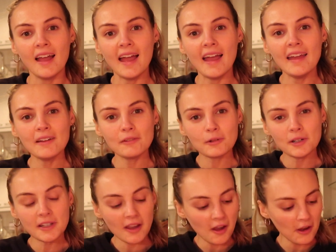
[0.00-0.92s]
Hey
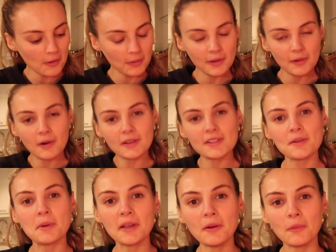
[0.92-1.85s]
everyone, I hope you are
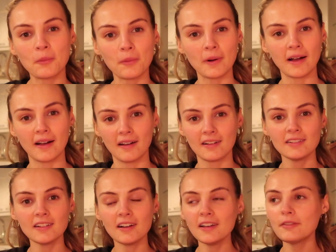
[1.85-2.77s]
doing
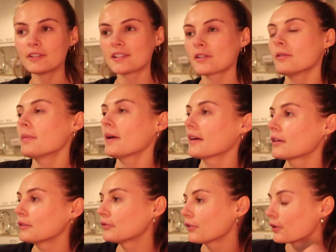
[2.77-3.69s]
well. I've just got
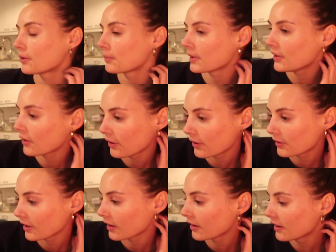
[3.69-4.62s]
back from
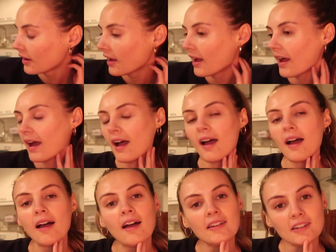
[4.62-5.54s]
yoga
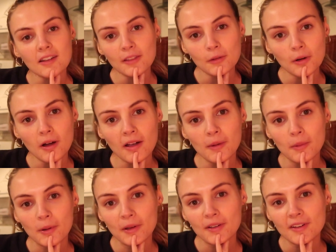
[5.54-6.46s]
and I thought I
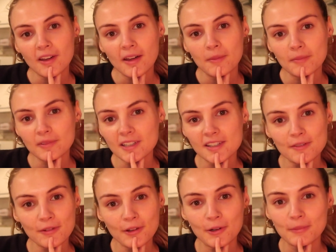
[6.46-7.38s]
would just
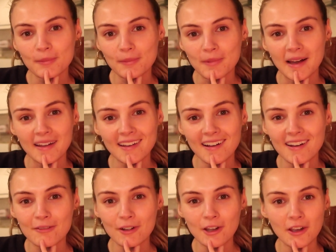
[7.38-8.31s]
film my
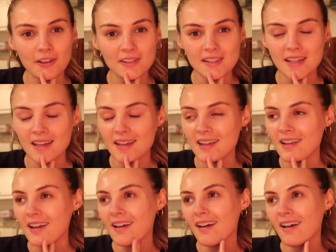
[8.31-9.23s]
kind of cozy